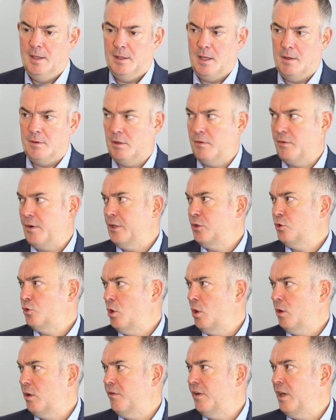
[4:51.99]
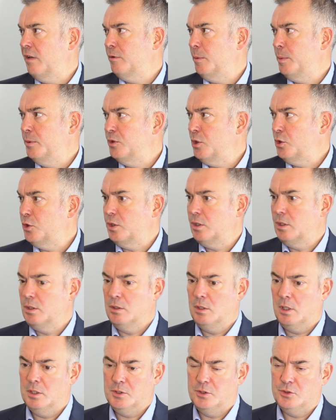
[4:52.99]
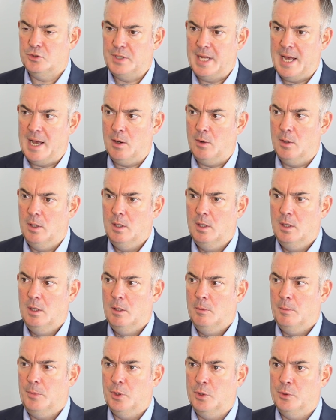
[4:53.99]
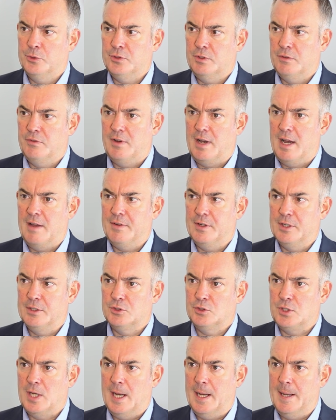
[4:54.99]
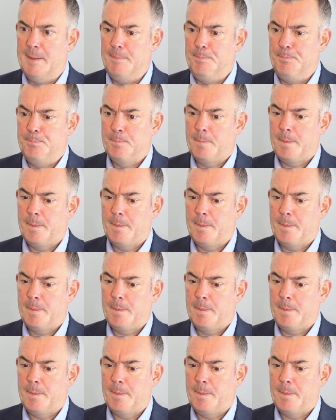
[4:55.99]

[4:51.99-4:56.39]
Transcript: they've got a very strong defendable position, not just now, but also in 5 years' time.